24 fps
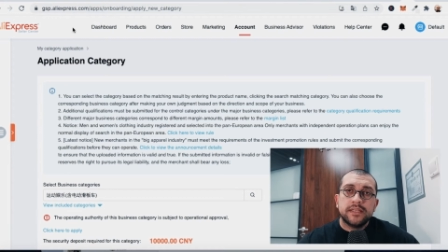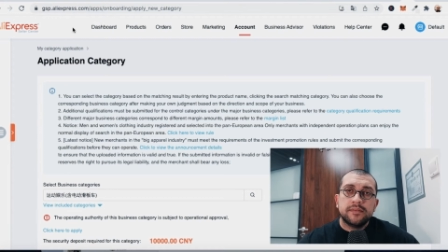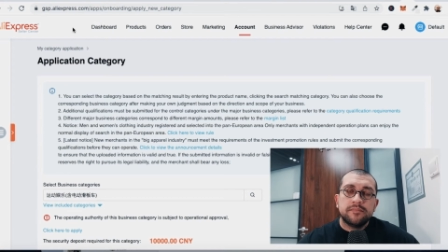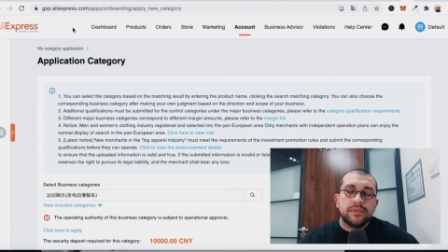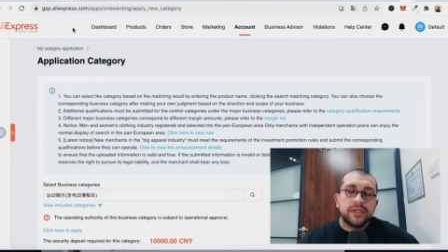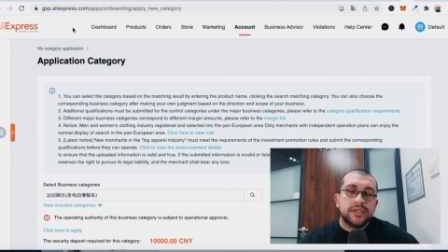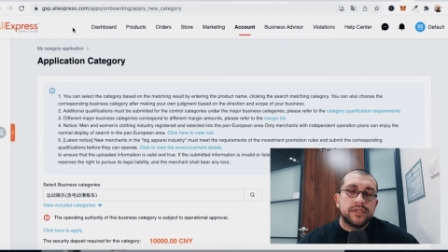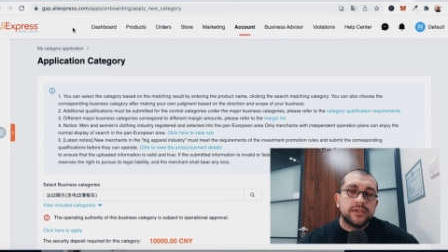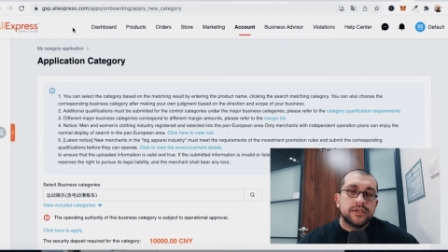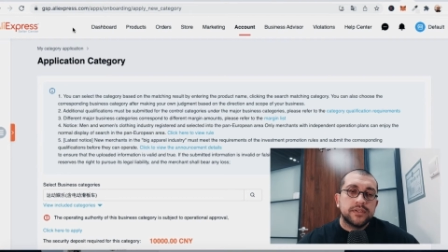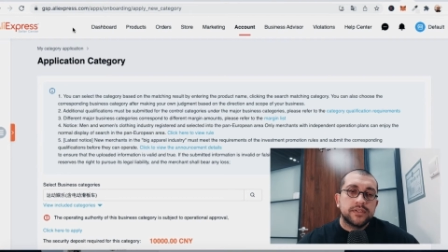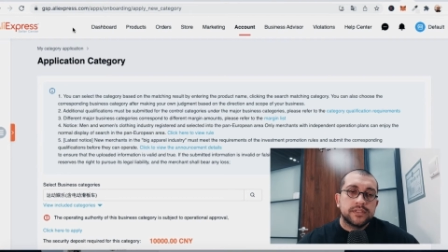
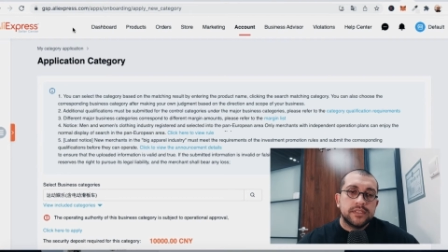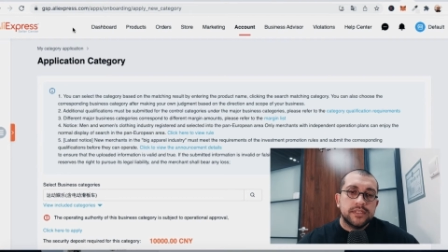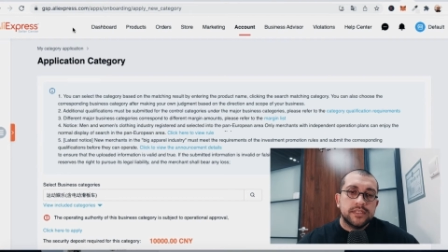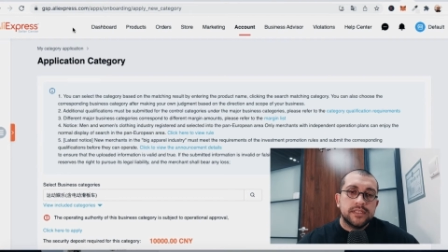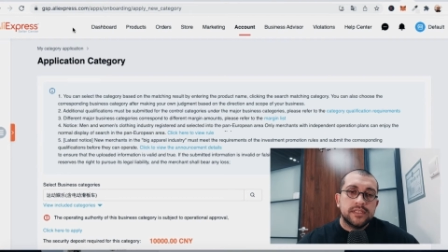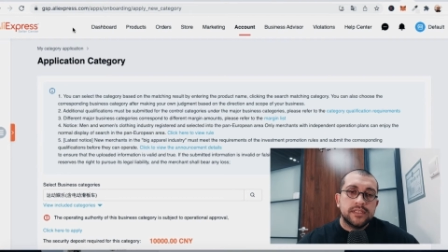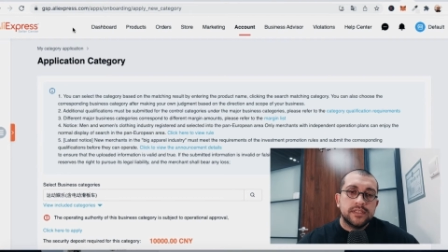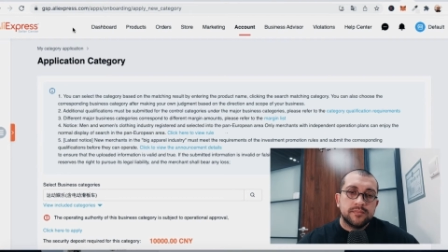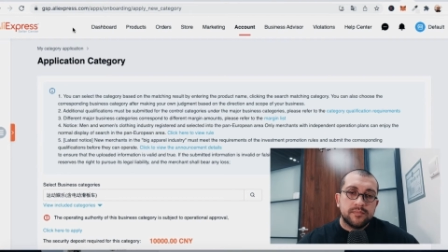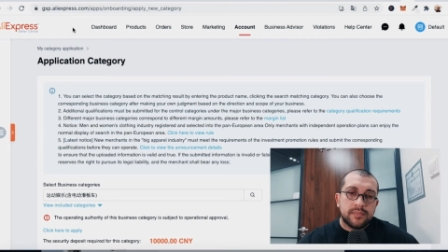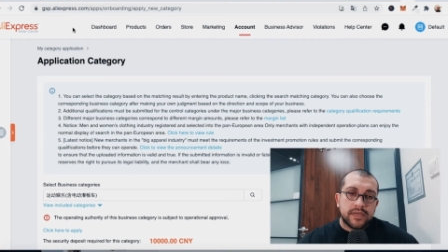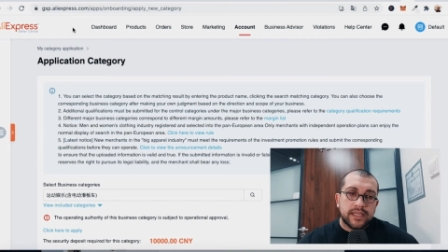because
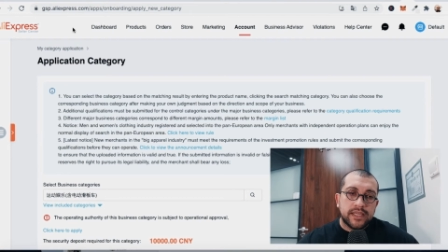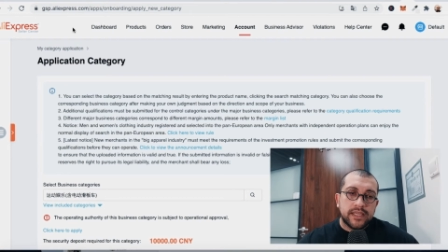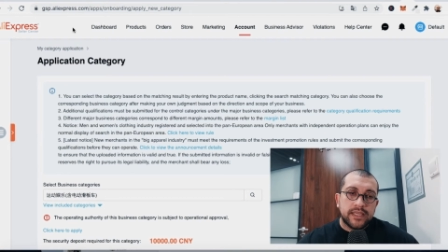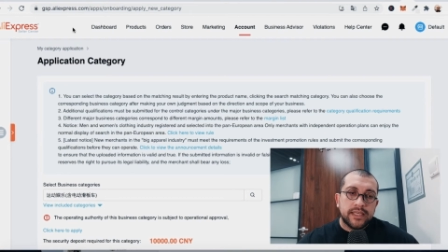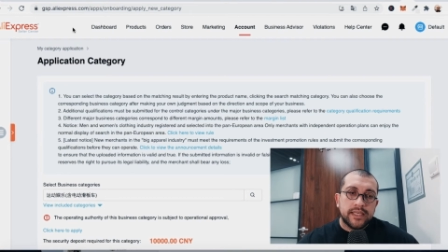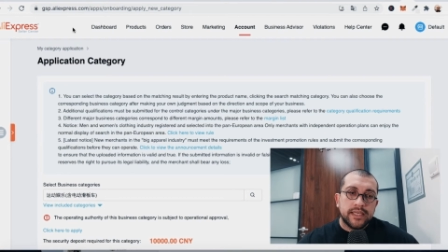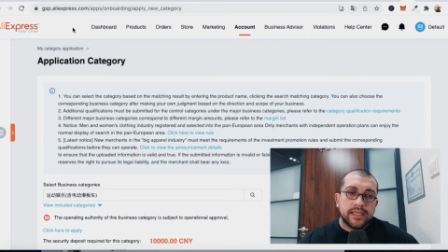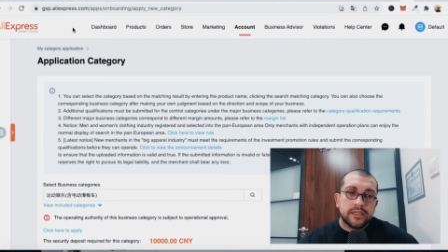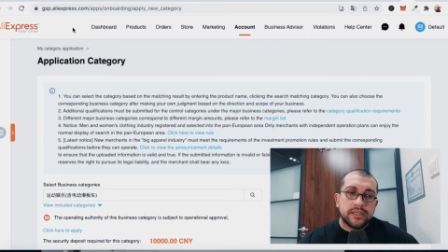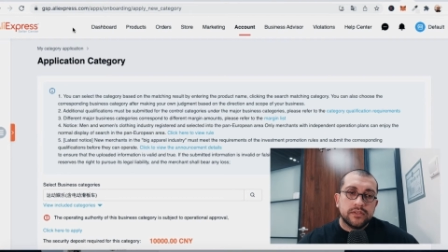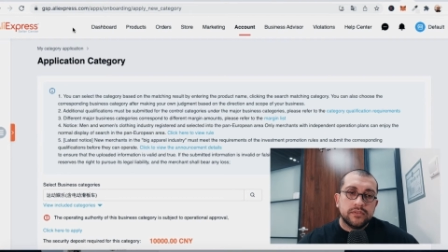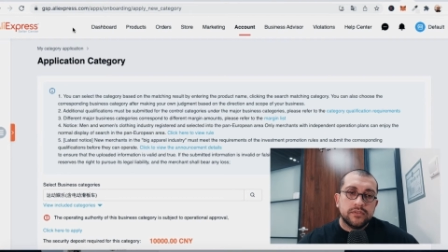this is my
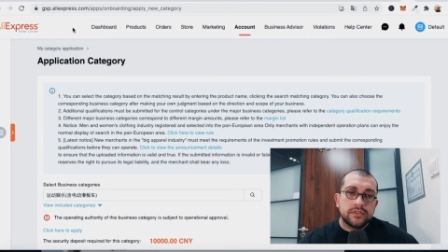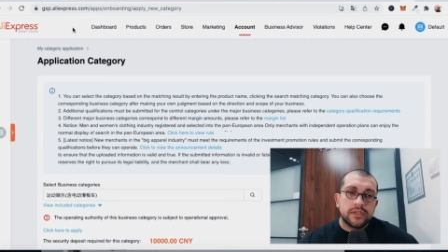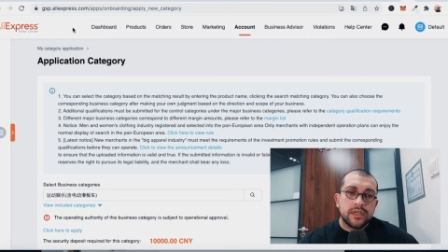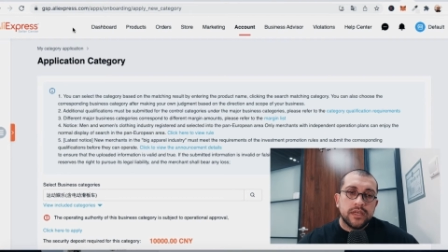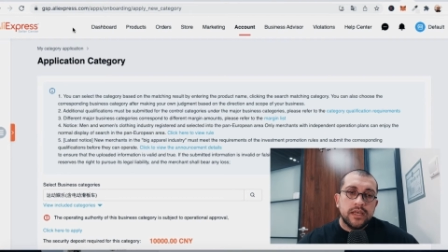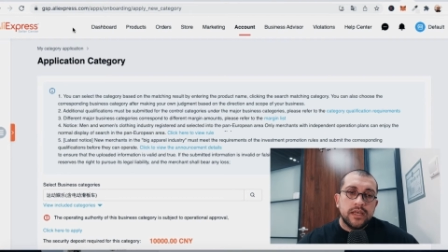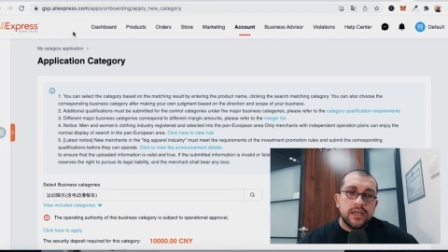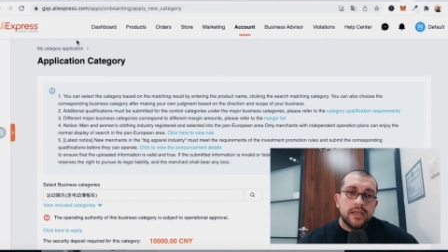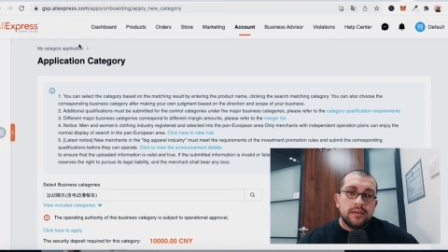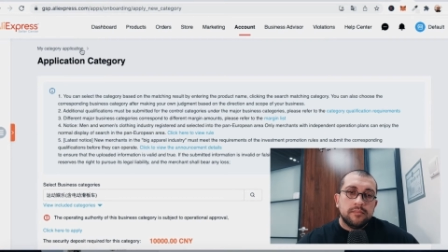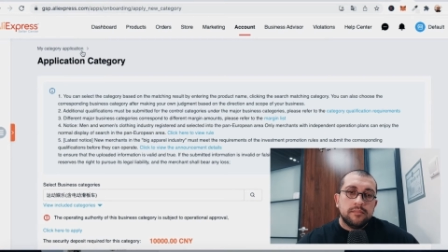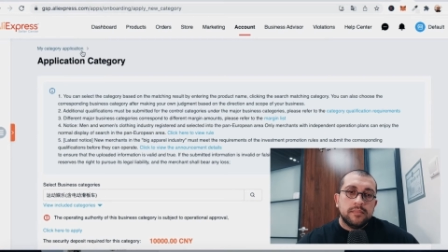account.
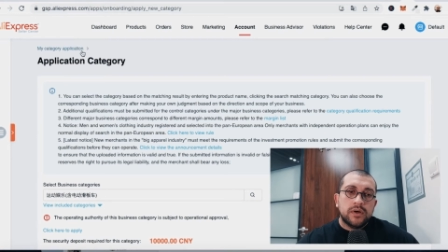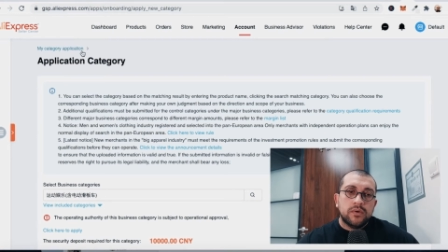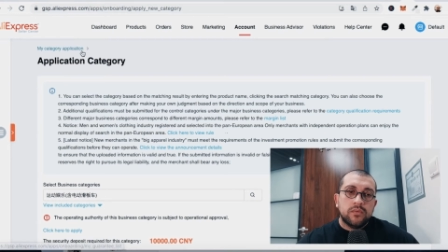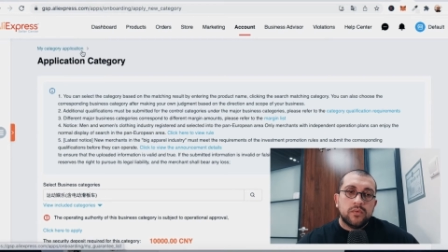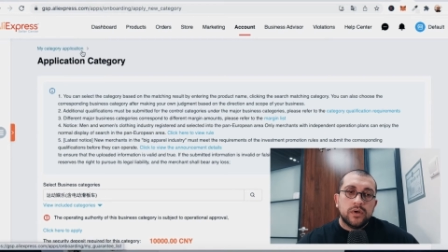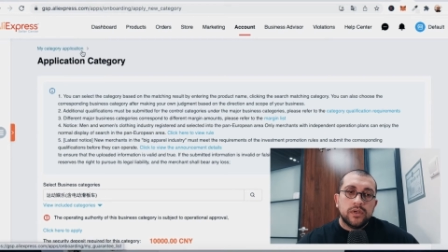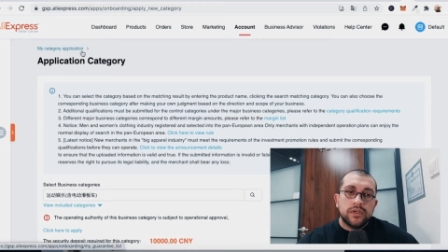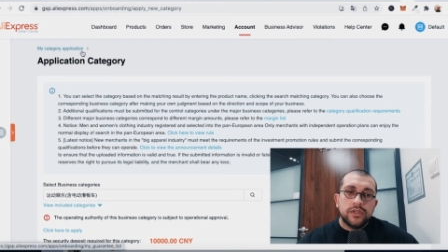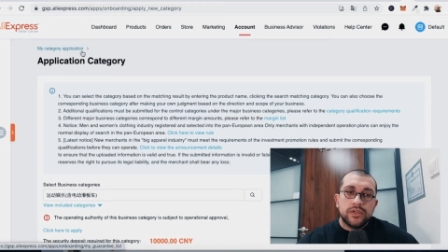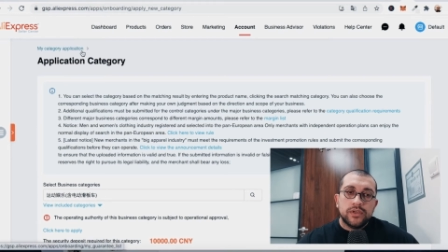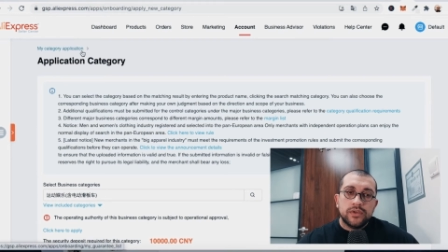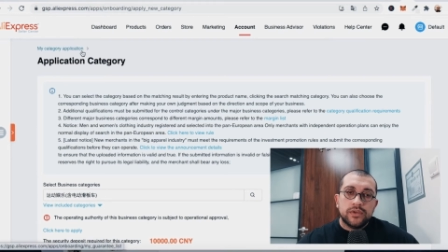But
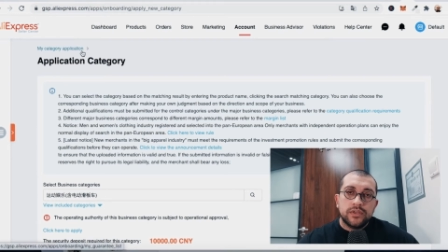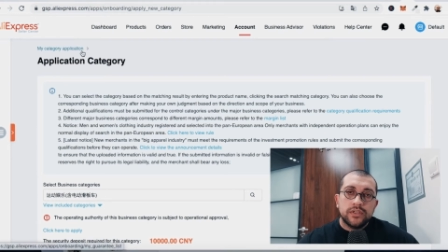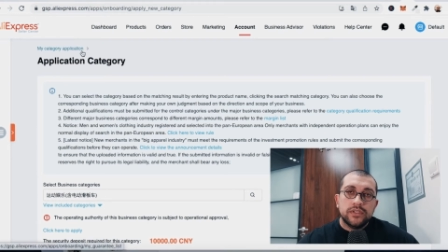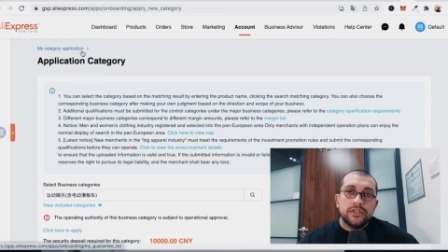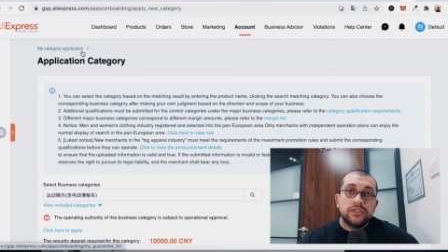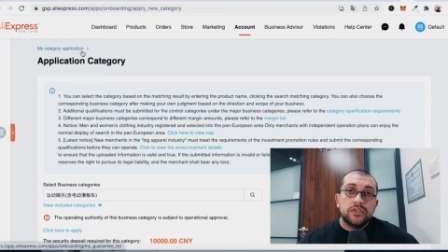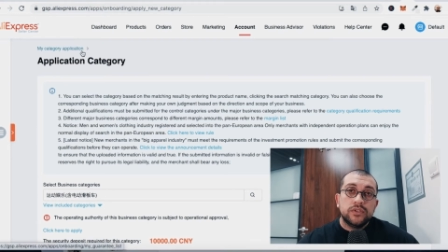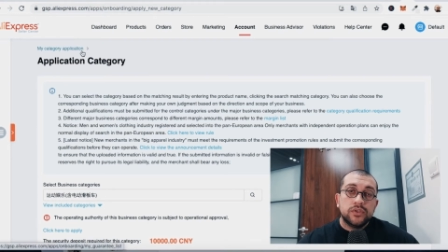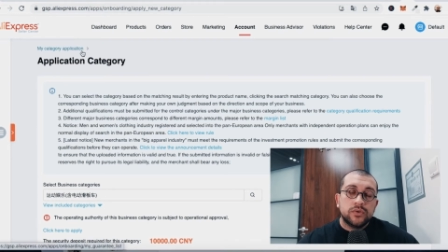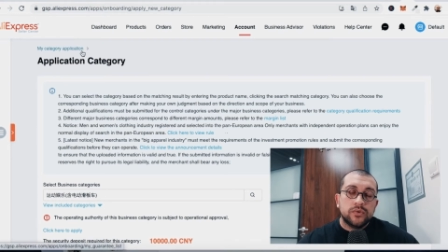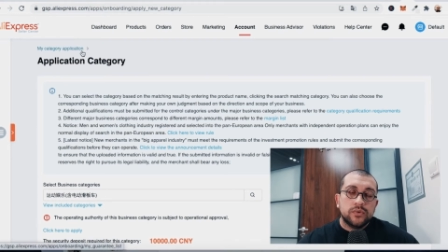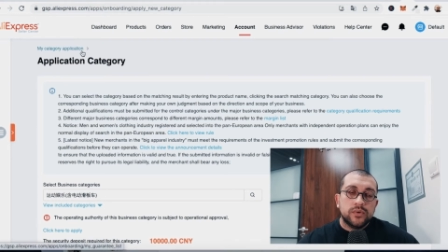what you
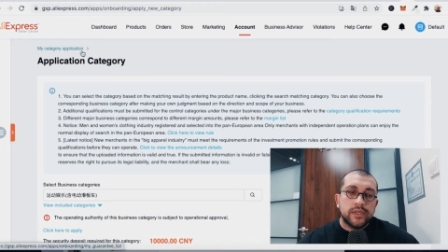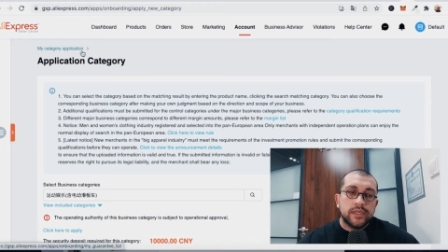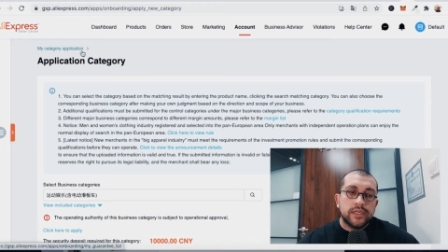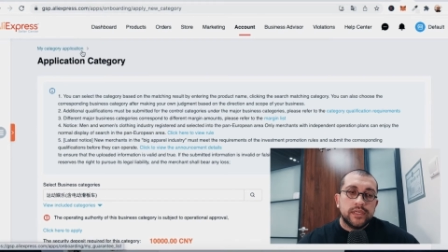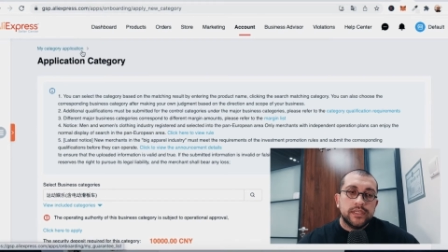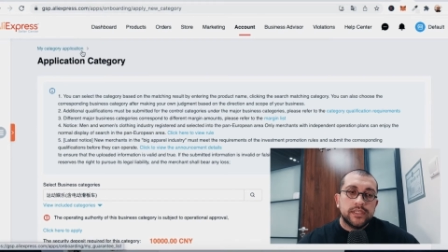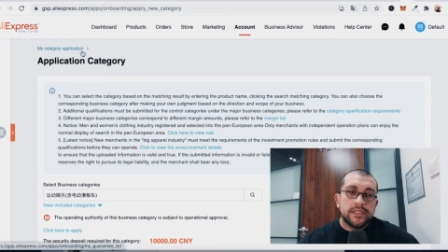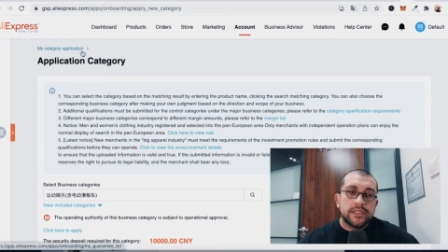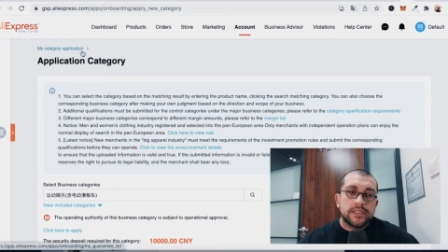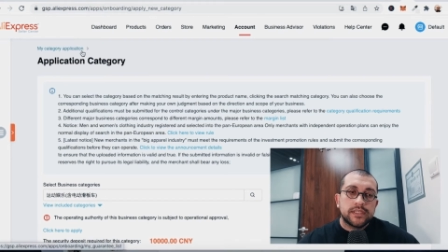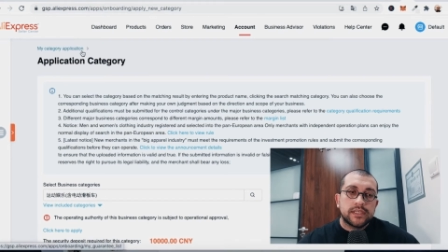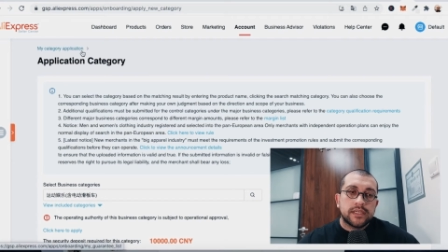can do
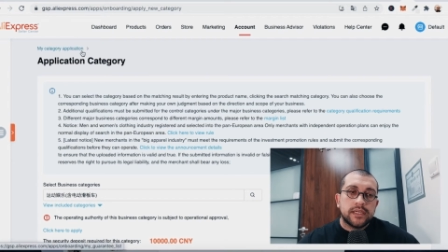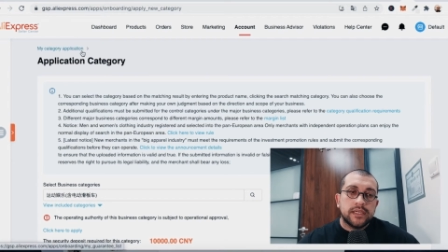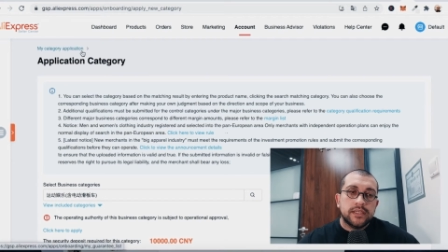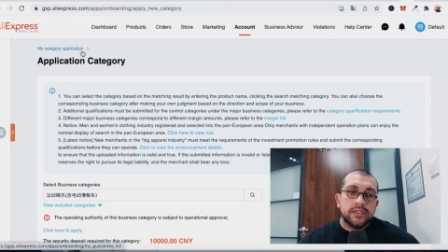is